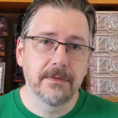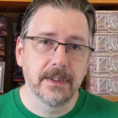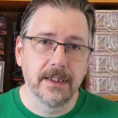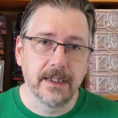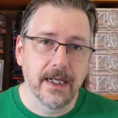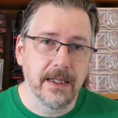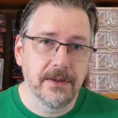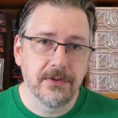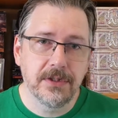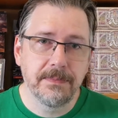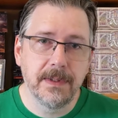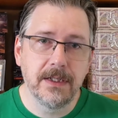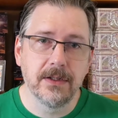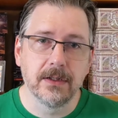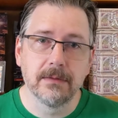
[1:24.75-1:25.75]
an Aether
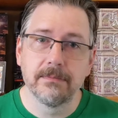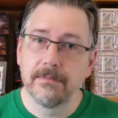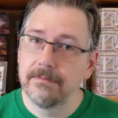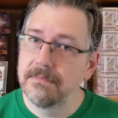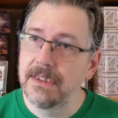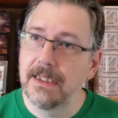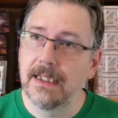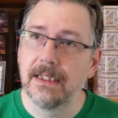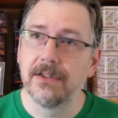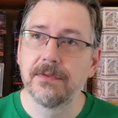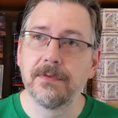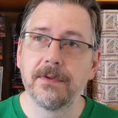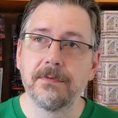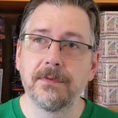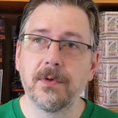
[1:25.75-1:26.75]
Spindle. Hits
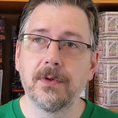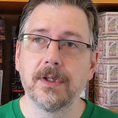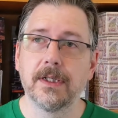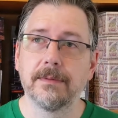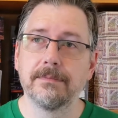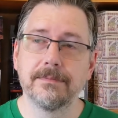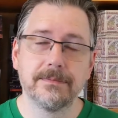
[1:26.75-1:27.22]
for 4.